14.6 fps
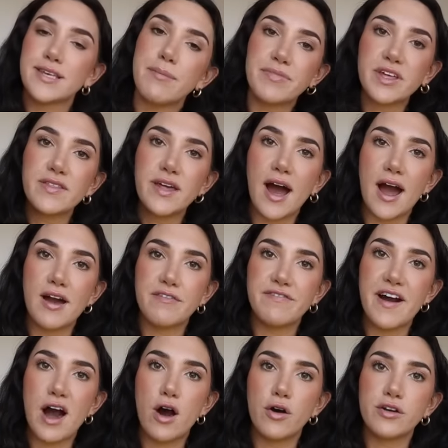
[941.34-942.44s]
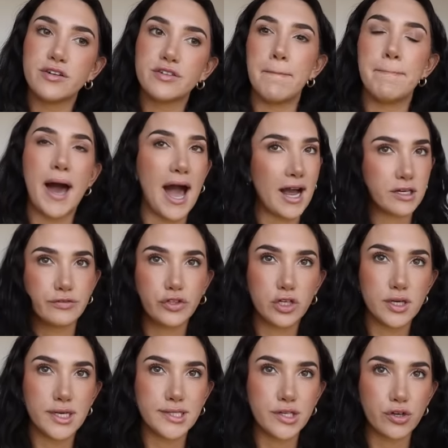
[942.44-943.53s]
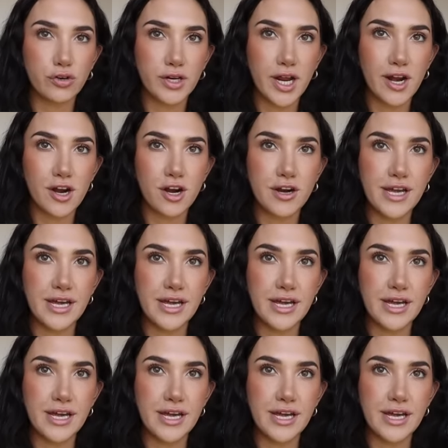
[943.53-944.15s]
something that I've found impactful as a creator